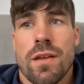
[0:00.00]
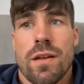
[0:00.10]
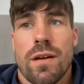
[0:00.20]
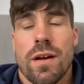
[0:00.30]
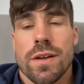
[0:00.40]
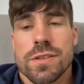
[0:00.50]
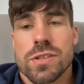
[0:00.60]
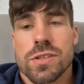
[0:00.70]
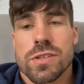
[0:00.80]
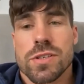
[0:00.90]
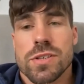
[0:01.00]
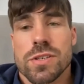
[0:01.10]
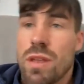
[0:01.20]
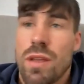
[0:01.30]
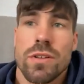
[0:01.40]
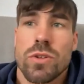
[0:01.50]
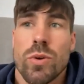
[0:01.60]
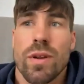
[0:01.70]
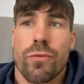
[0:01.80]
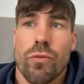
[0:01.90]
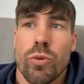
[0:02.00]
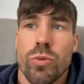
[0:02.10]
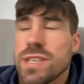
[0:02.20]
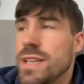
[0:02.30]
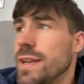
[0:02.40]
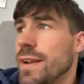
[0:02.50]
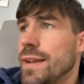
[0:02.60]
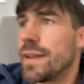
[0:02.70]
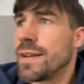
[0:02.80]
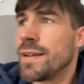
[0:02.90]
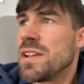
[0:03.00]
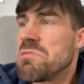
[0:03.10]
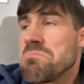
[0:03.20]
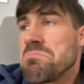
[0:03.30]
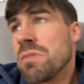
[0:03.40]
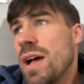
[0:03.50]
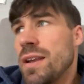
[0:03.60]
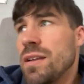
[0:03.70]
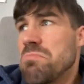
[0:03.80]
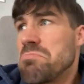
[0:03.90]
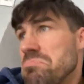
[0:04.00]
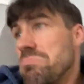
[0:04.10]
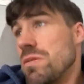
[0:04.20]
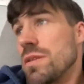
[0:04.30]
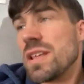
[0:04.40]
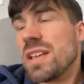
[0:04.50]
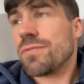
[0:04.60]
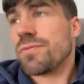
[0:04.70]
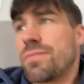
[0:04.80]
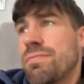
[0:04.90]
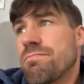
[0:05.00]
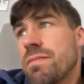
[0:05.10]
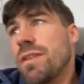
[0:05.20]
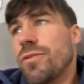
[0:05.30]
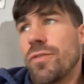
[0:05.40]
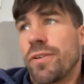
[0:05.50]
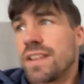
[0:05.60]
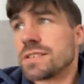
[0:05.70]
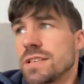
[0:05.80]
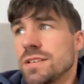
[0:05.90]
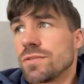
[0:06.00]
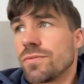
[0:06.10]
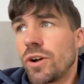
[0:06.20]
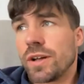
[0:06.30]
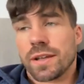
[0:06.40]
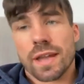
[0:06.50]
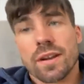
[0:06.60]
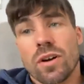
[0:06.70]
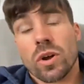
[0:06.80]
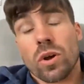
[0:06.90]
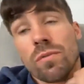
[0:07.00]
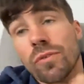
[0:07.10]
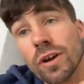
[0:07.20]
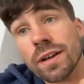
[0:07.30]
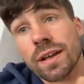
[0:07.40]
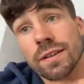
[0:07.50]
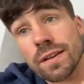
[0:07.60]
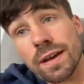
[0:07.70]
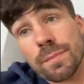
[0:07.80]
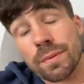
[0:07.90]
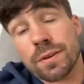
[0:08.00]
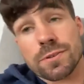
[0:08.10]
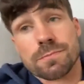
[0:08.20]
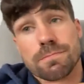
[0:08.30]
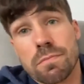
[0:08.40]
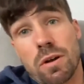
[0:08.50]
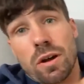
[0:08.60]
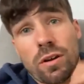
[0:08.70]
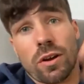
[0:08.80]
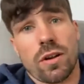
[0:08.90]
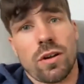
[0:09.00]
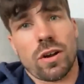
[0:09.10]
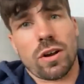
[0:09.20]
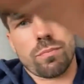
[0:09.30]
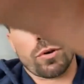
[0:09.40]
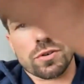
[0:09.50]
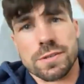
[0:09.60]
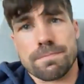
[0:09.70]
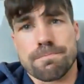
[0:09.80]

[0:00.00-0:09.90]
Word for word: Uh, so I just doing it for routine and and if if I fancy to fight again, I'll go and fight again. Yeah, because I I, I love boxing.